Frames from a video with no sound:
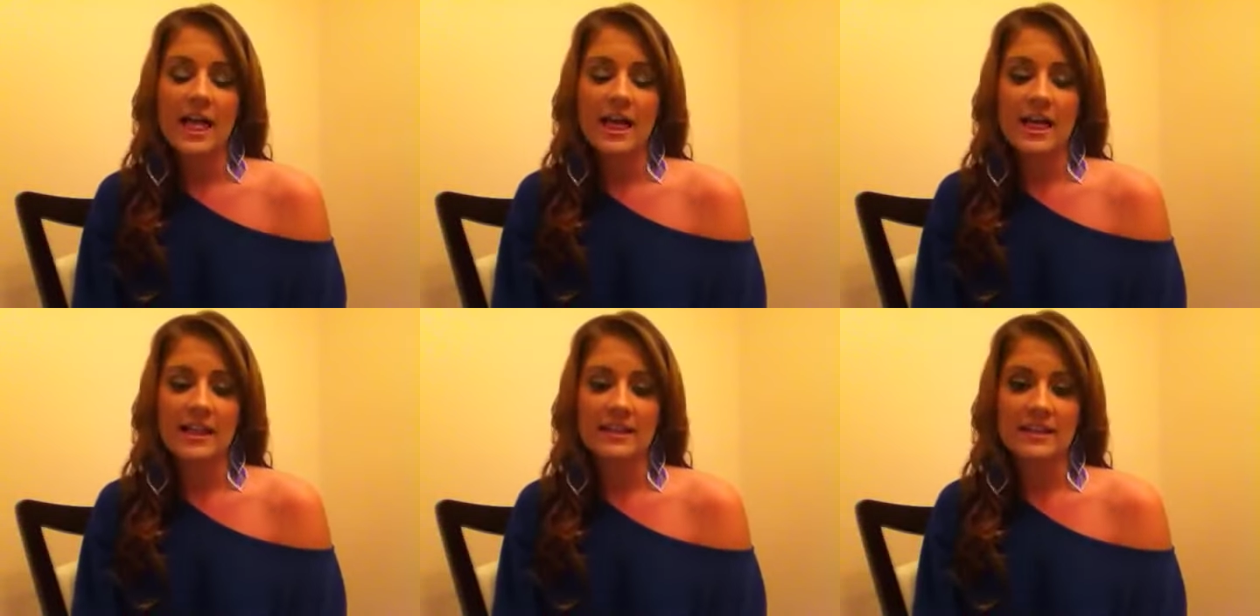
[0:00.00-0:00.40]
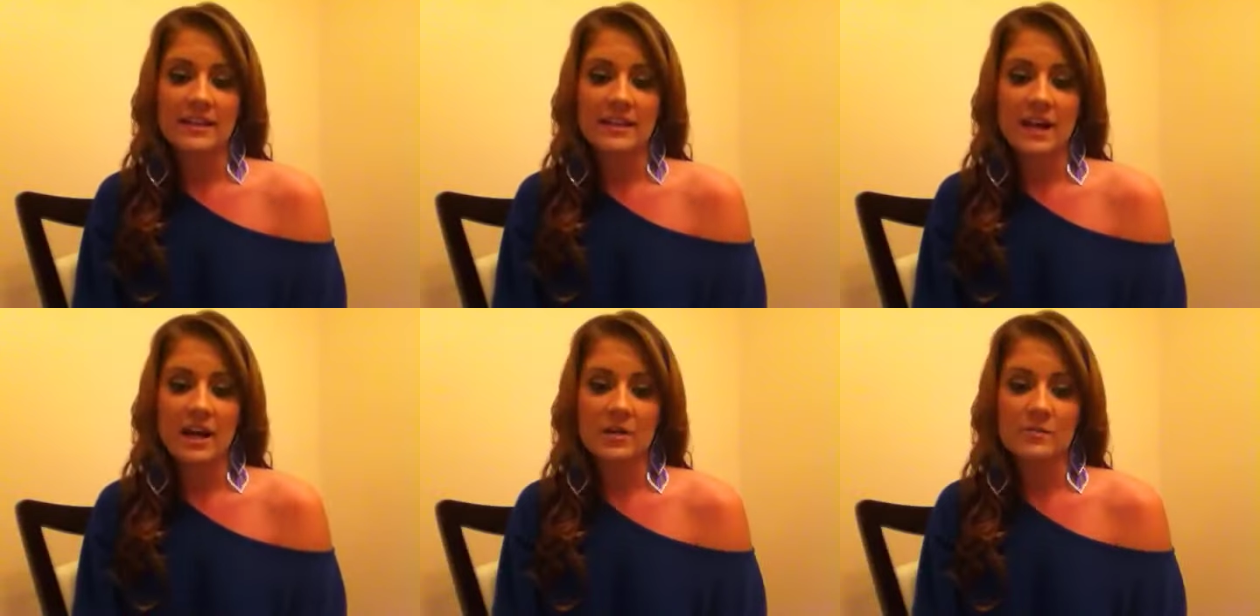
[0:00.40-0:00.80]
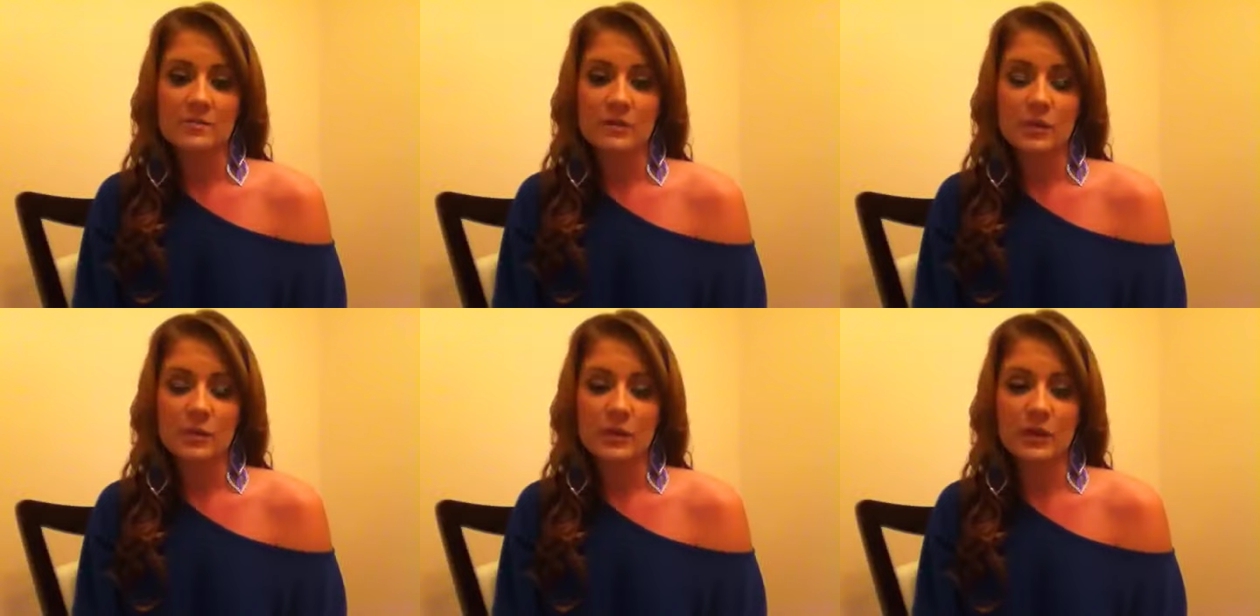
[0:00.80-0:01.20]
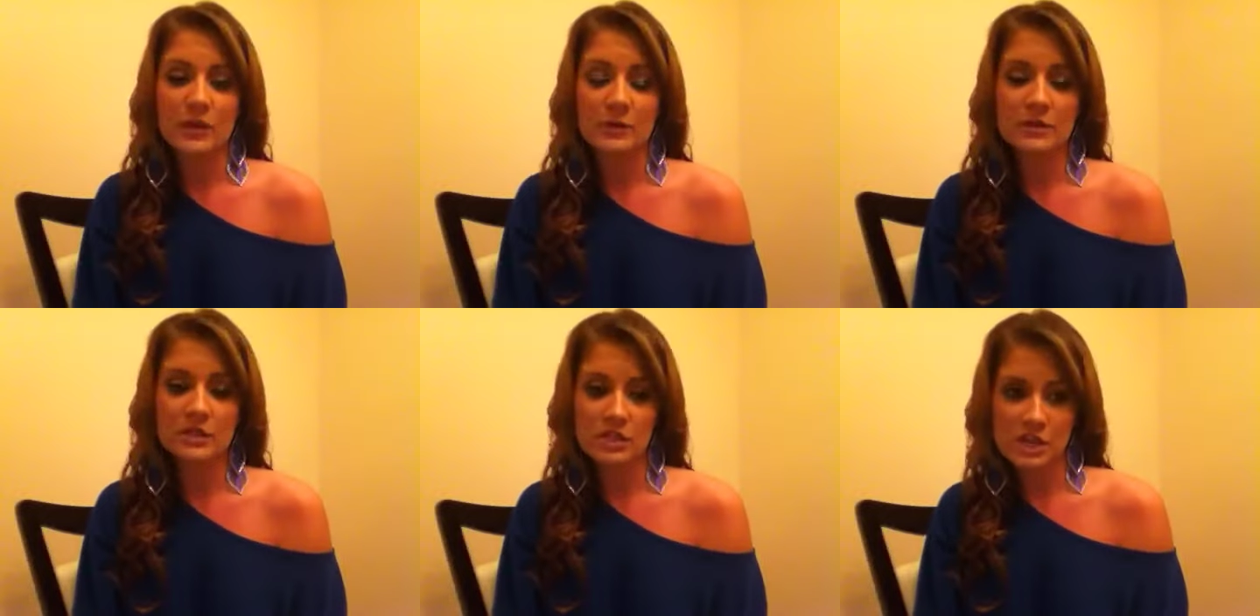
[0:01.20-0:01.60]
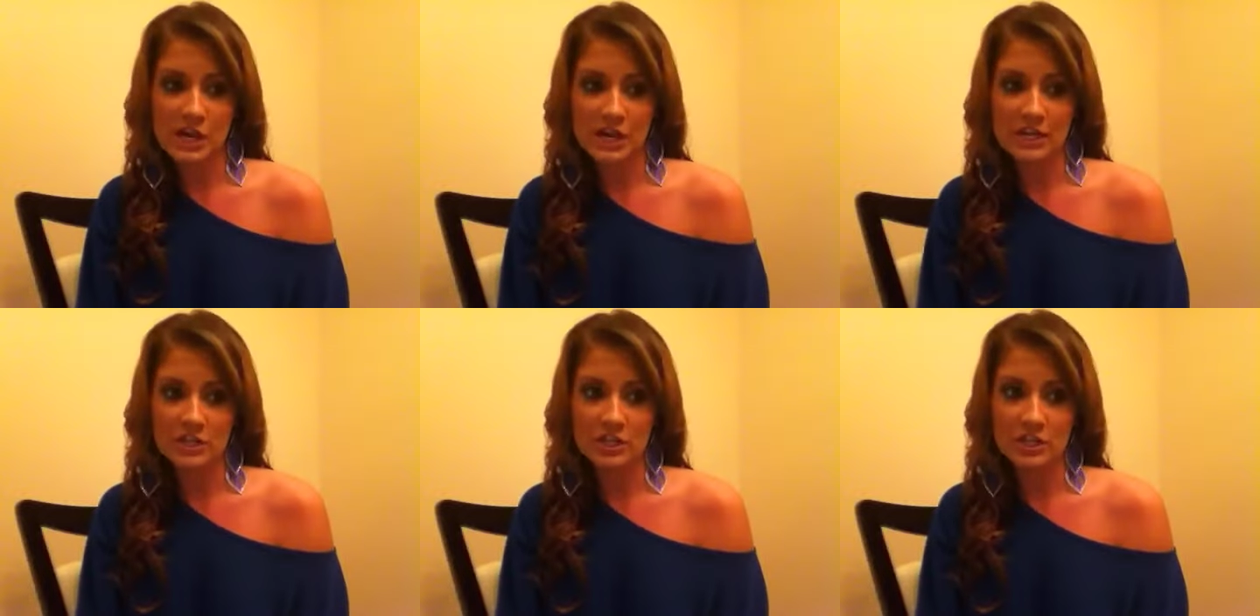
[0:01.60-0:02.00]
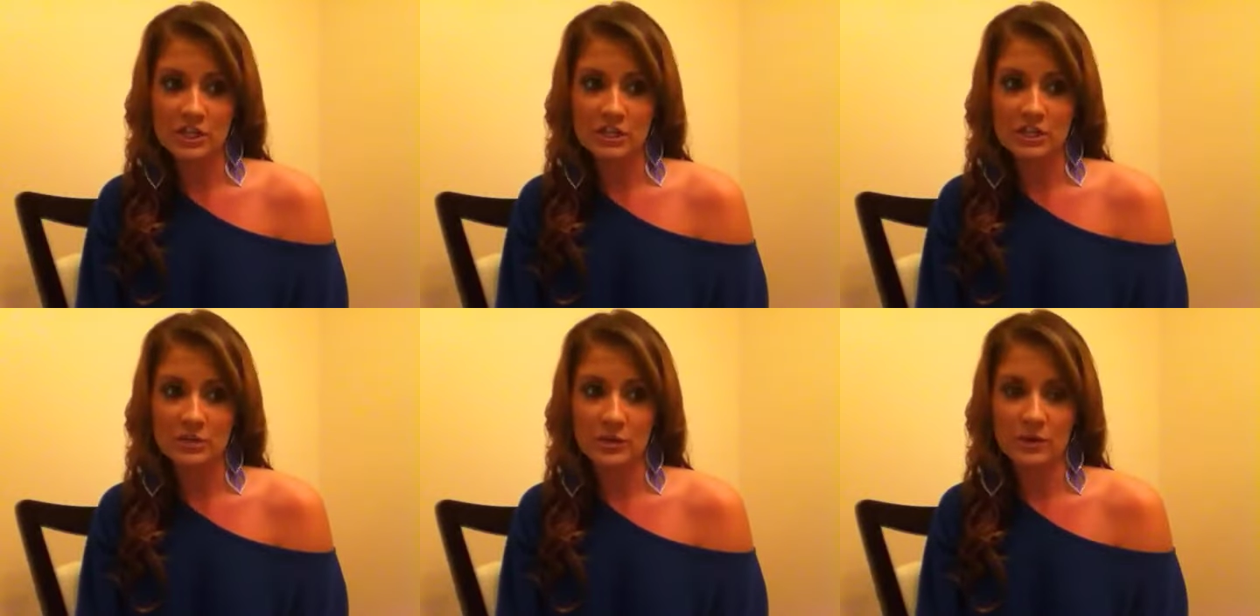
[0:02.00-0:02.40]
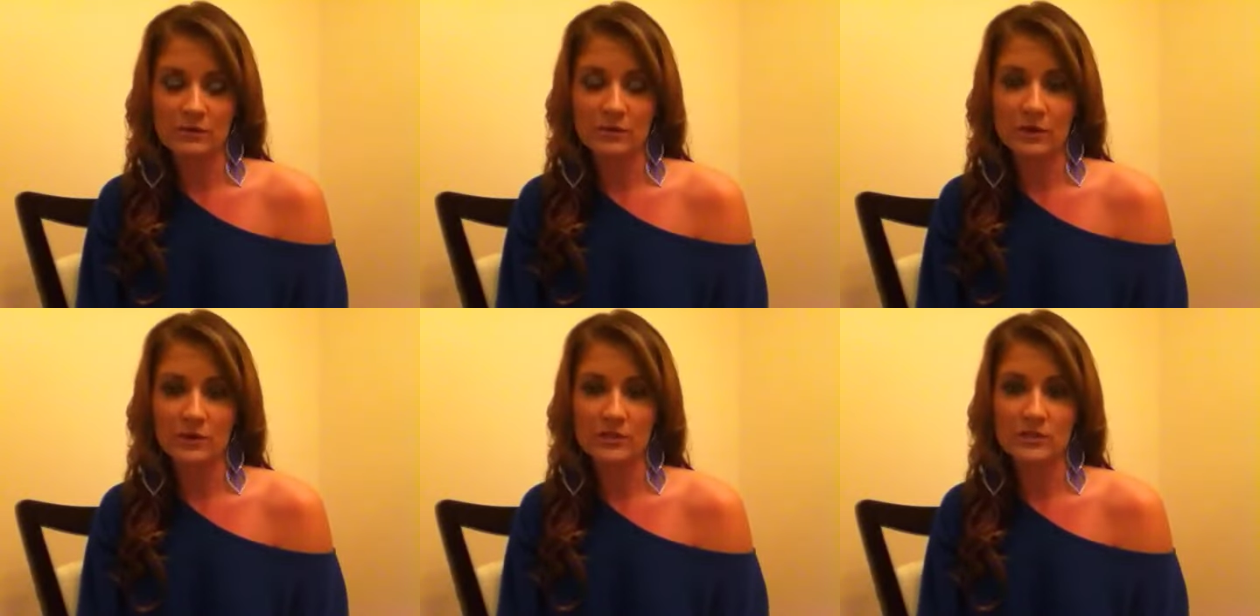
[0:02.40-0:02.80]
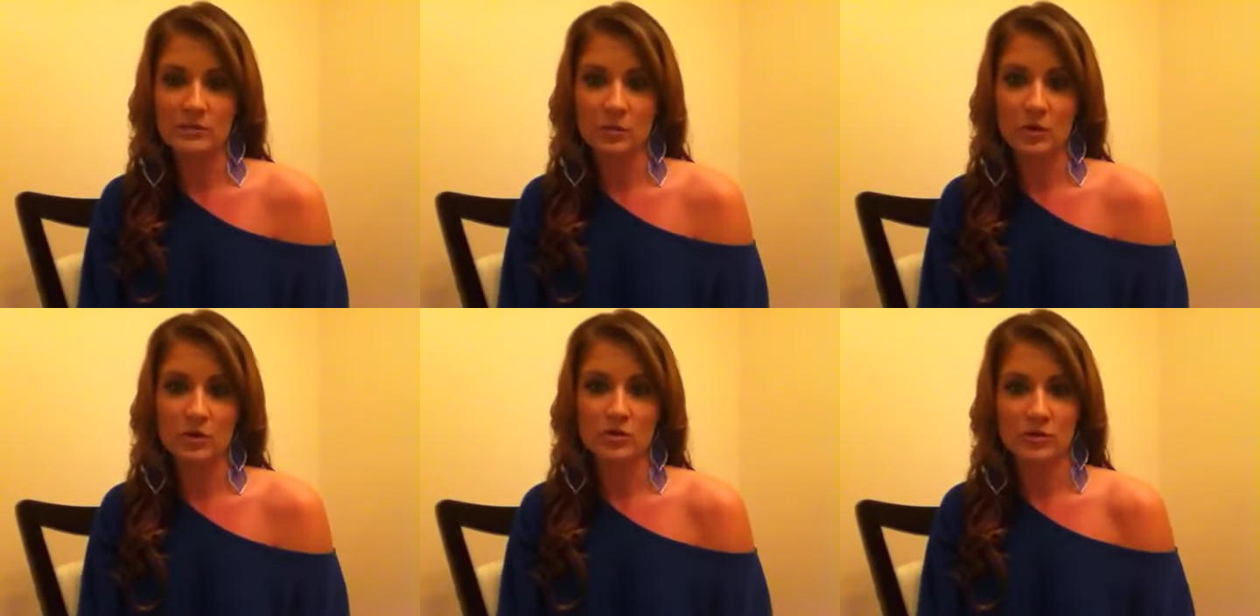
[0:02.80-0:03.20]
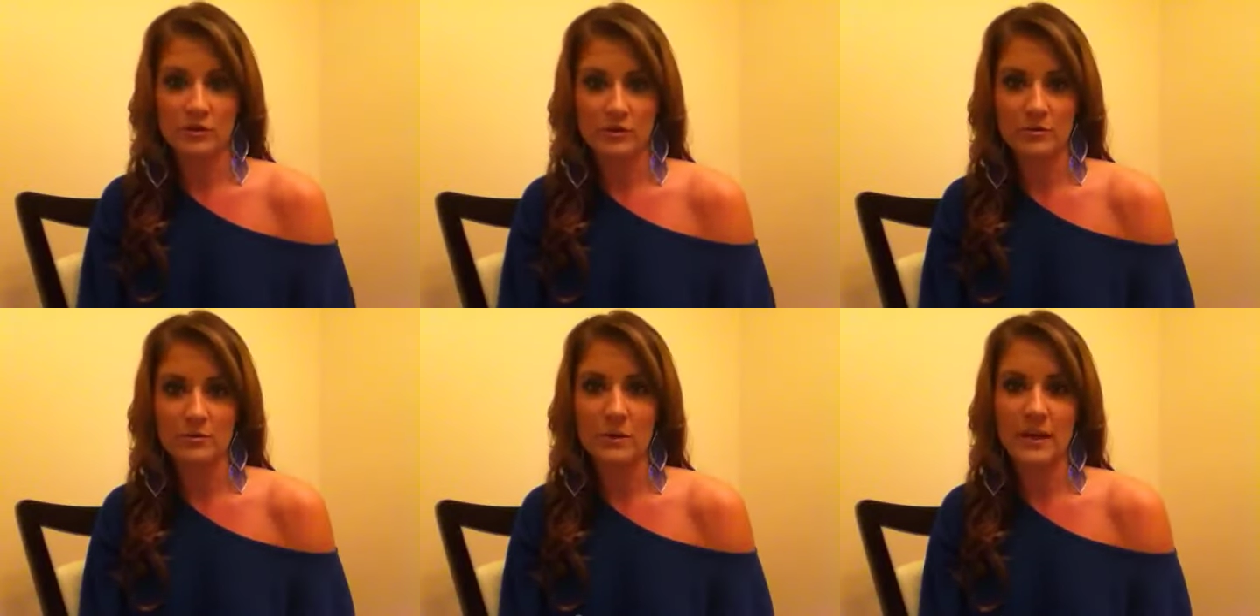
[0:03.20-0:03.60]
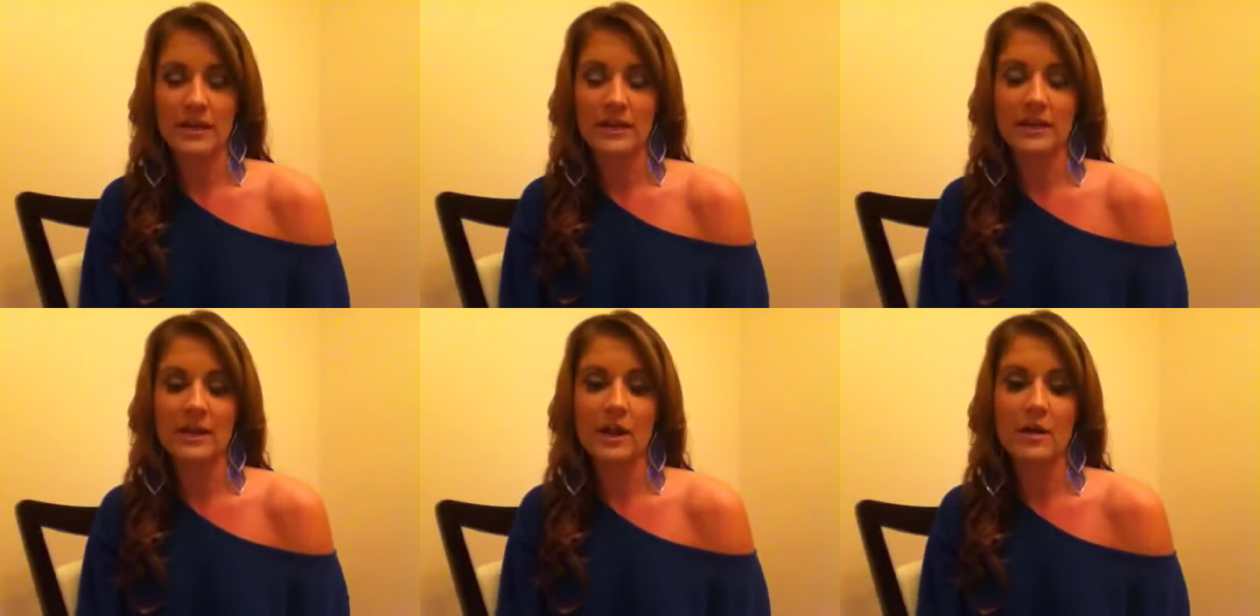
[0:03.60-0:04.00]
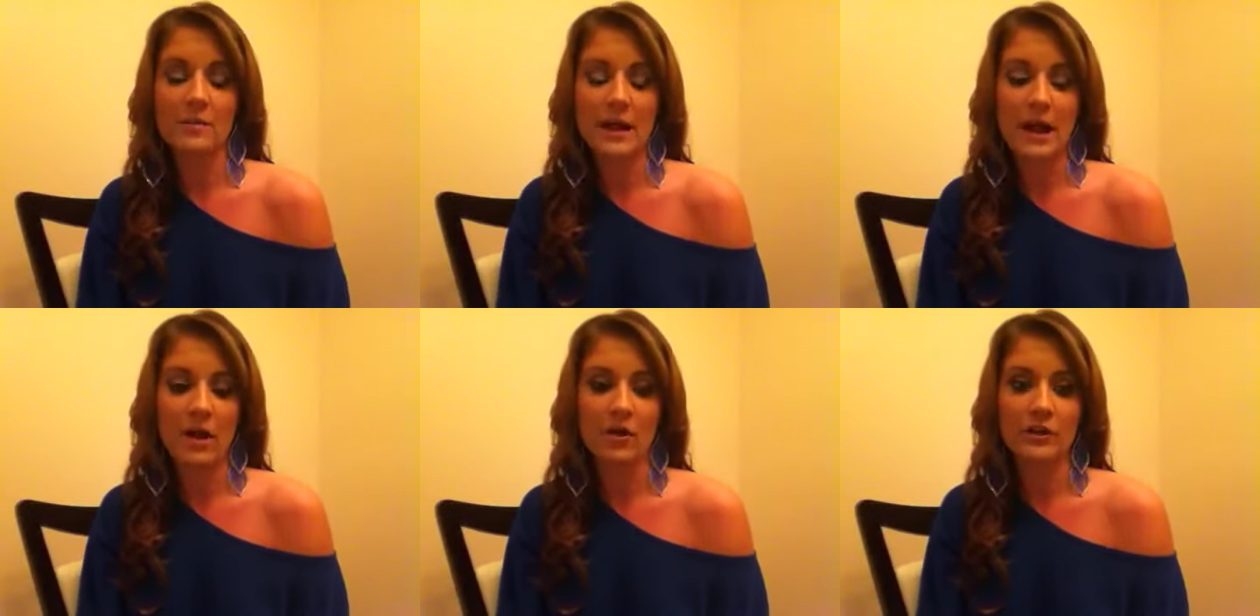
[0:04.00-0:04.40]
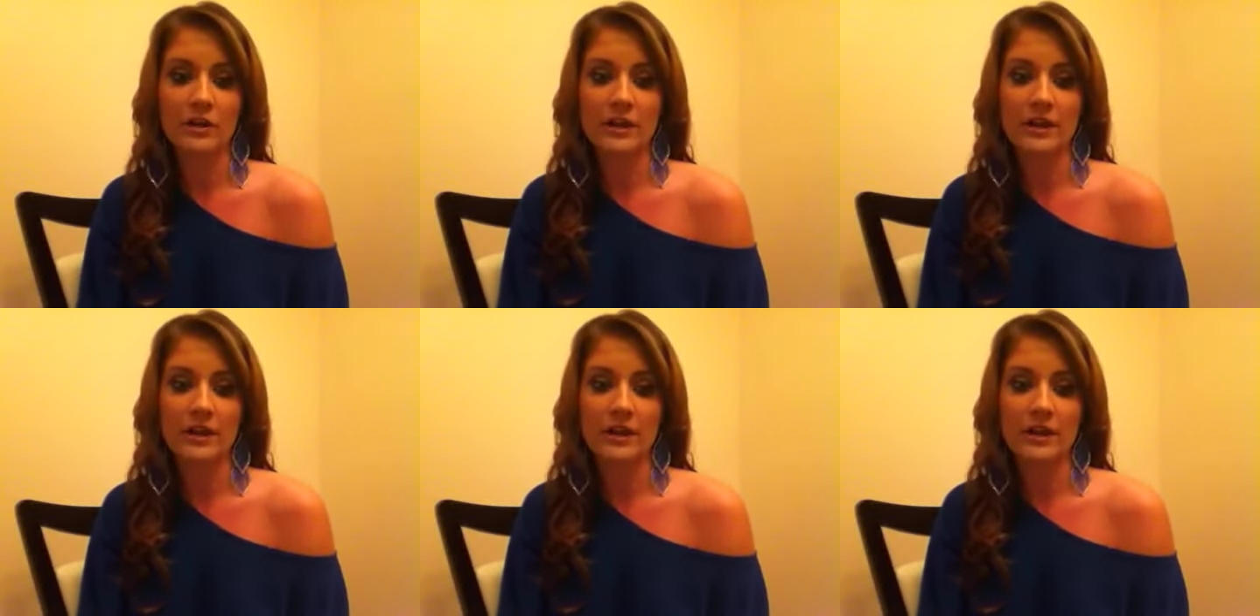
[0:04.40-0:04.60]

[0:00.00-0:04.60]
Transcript: And then we go and change into our first wardrobe and come out,